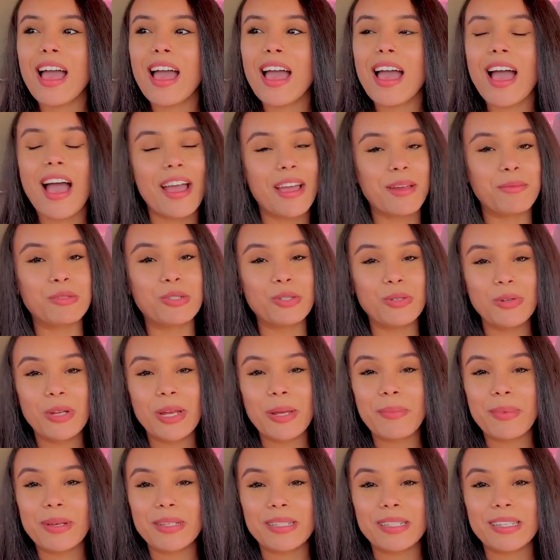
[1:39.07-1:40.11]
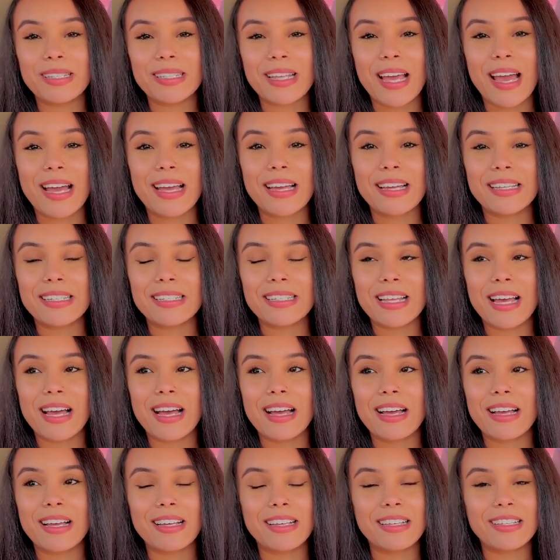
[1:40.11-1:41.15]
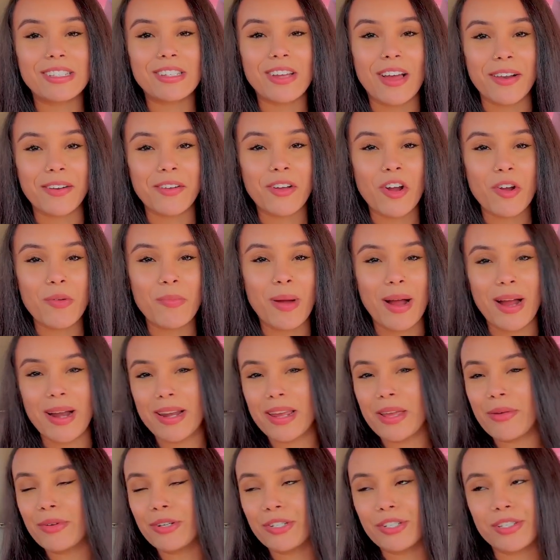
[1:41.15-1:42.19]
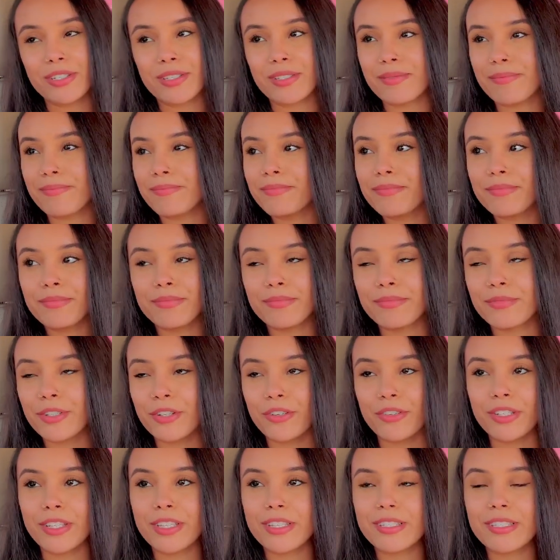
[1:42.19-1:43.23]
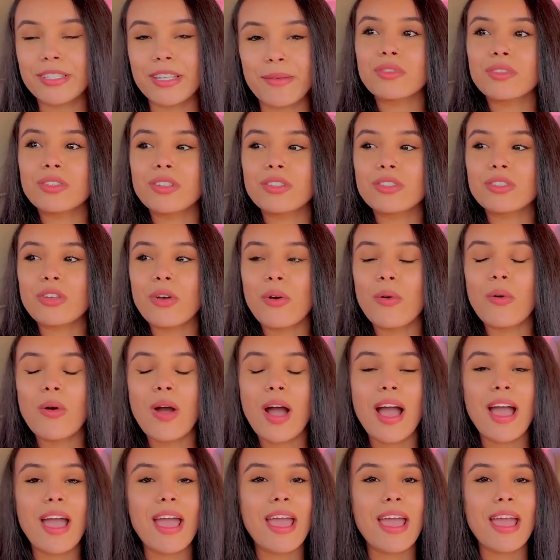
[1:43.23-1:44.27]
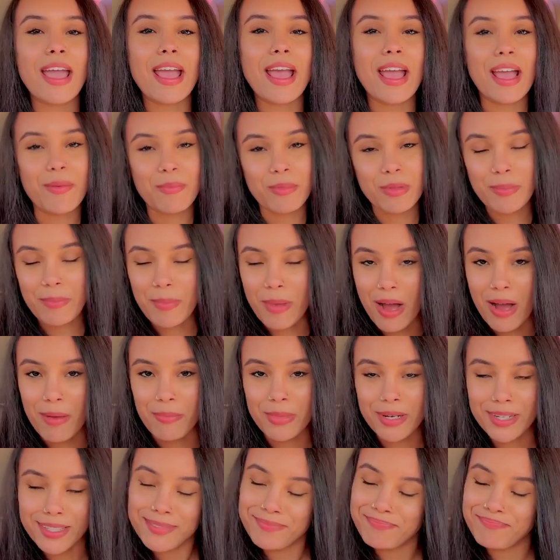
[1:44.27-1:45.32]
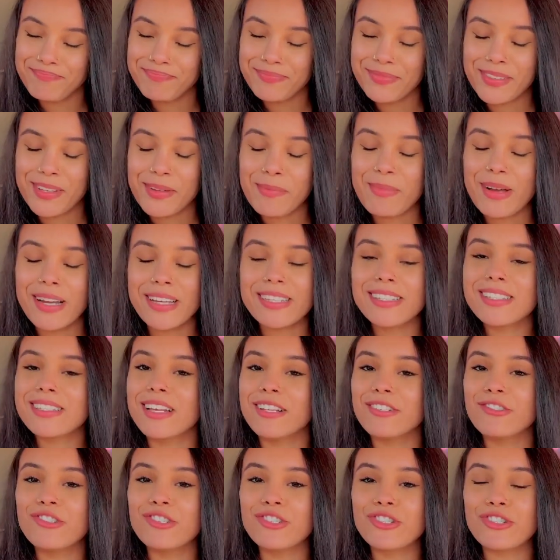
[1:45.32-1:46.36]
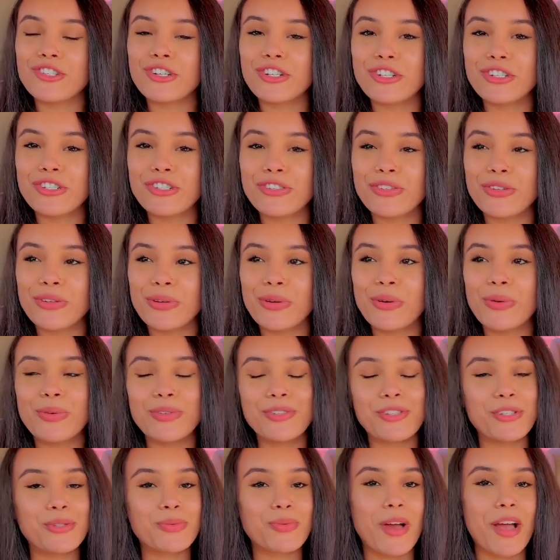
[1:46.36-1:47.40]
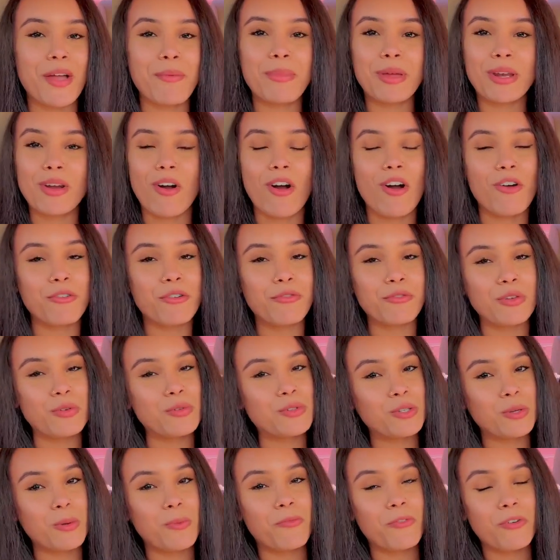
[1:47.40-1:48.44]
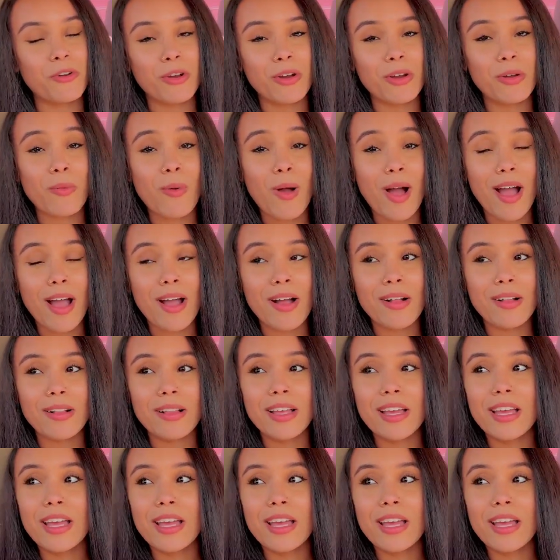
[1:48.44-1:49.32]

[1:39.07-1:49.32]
I am doing business as Don Carboni, which is literally the same. So I am a mama. My son just turned 2, which is why I've been off of YouTube for a while.